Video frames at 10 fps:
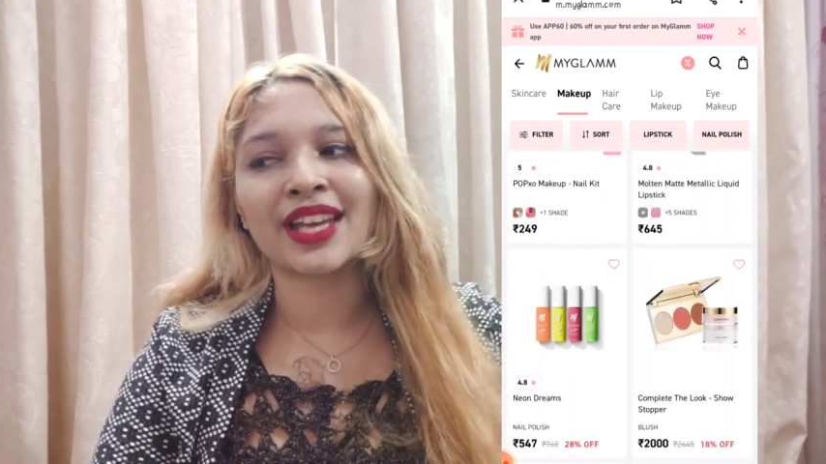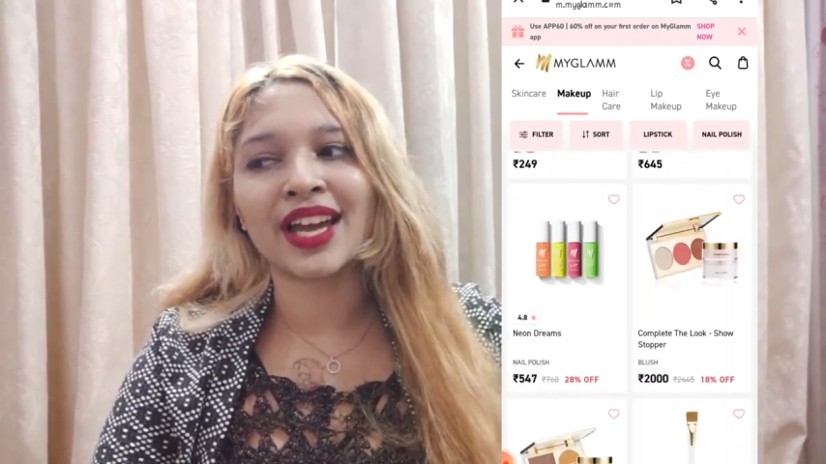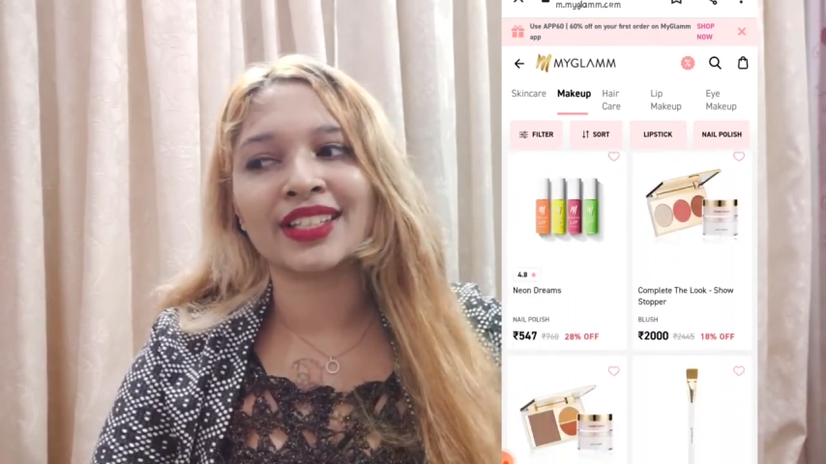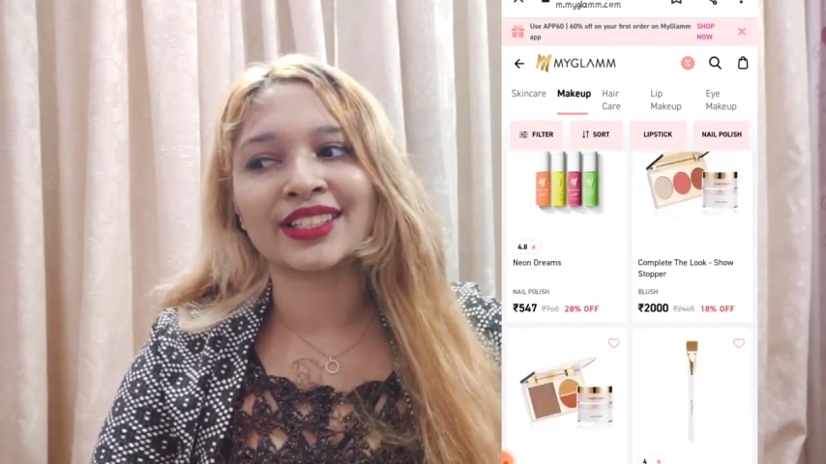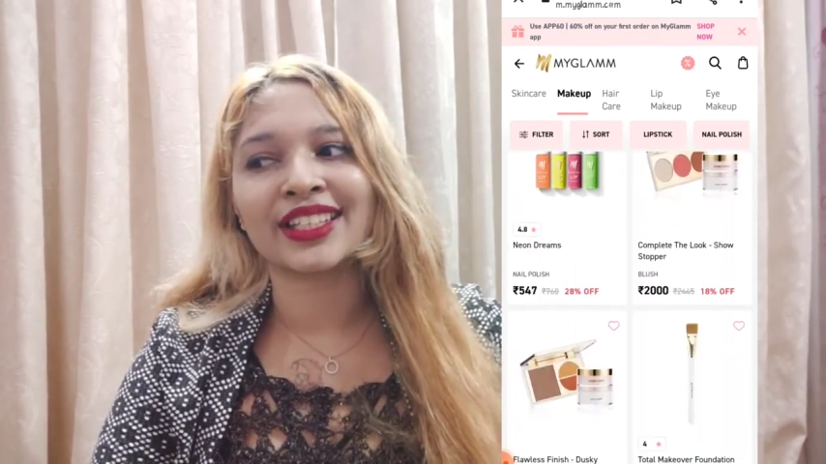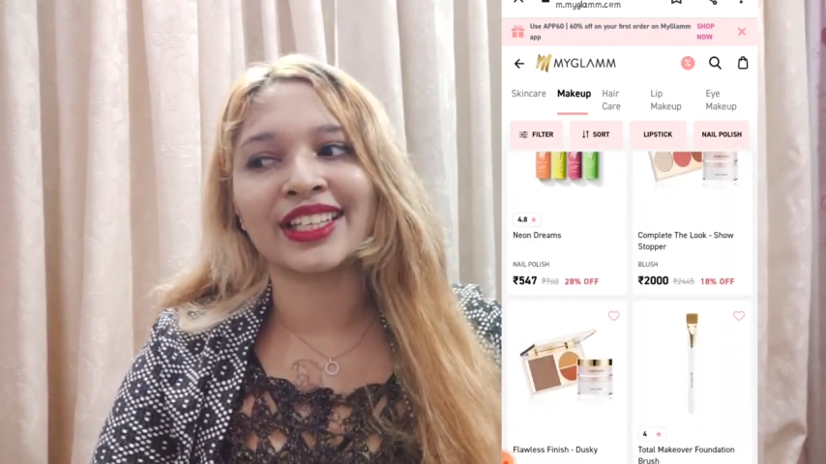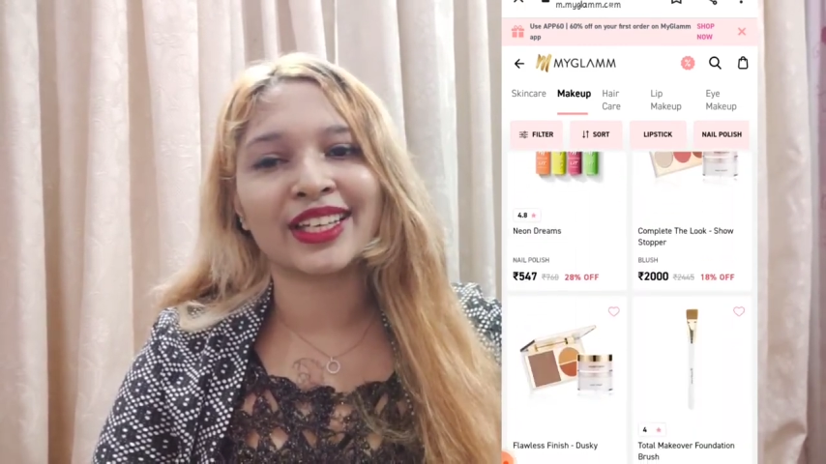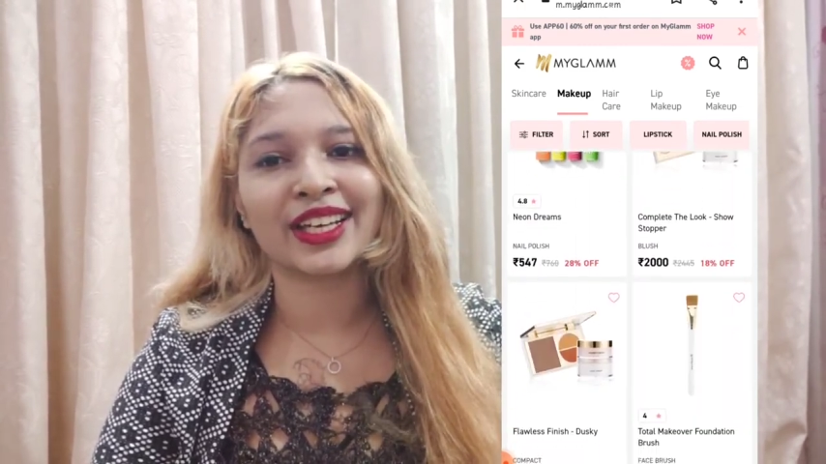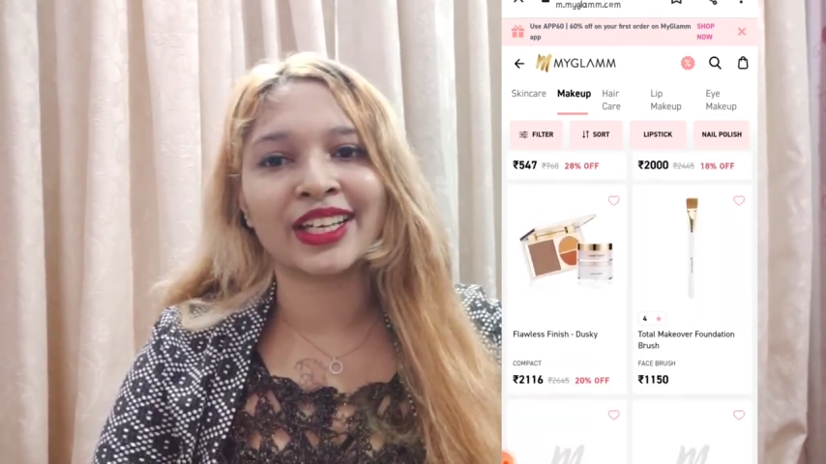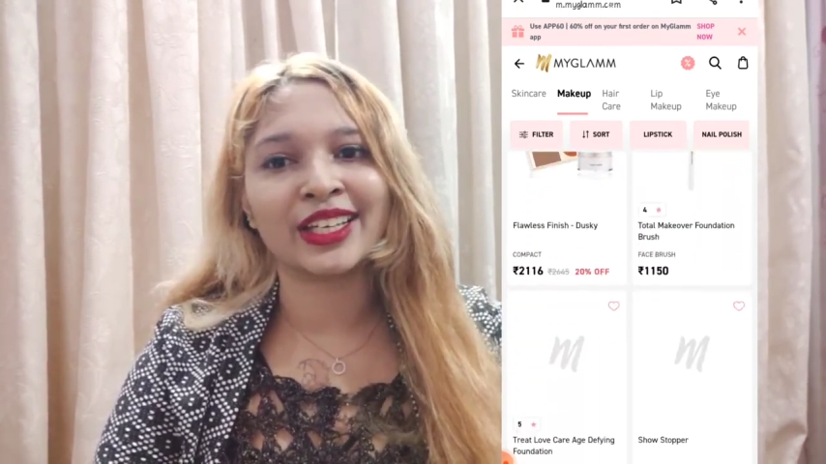I really,
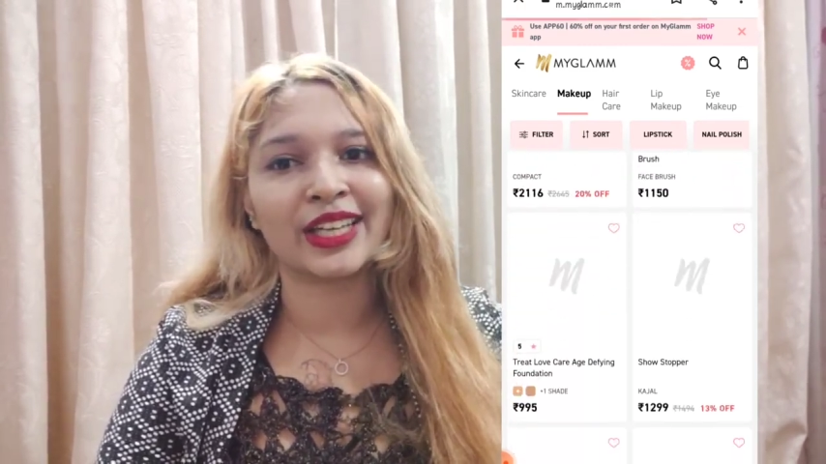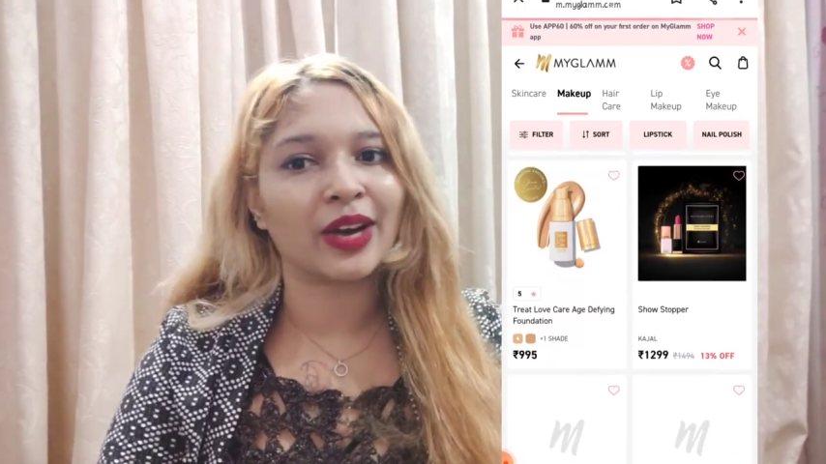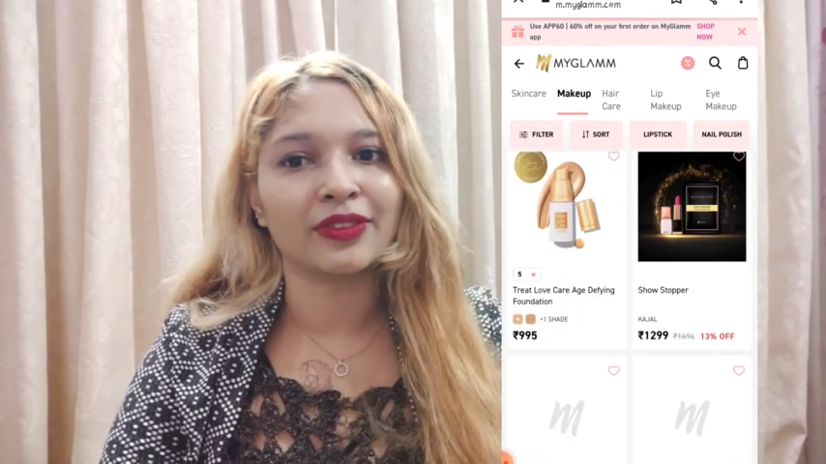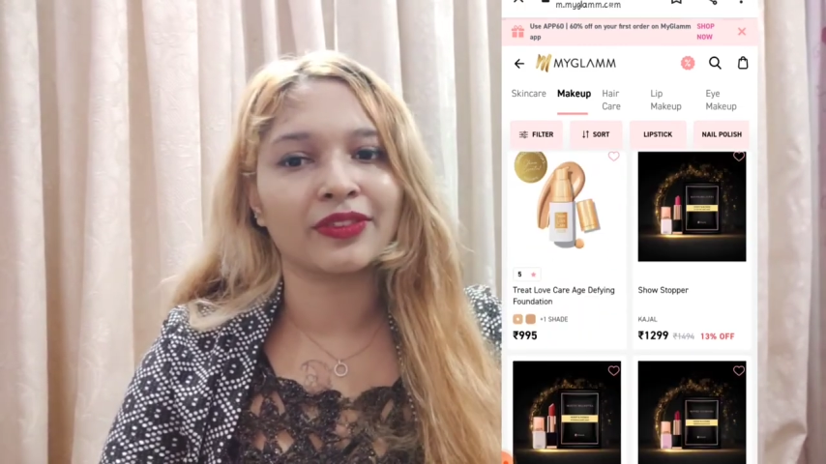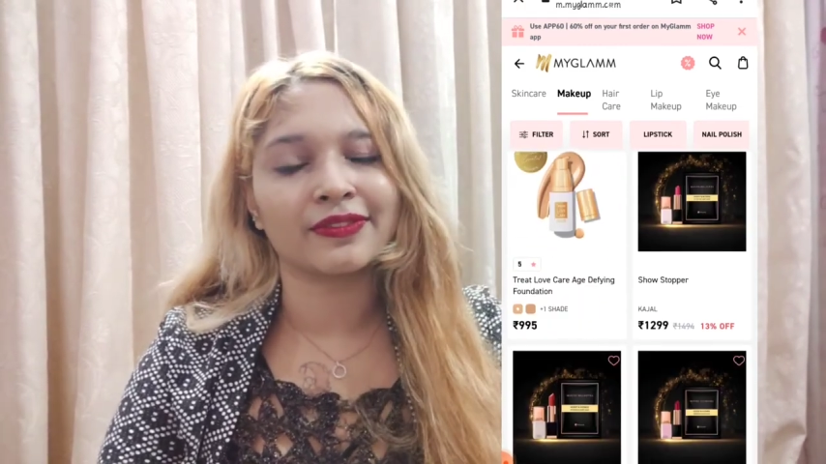really love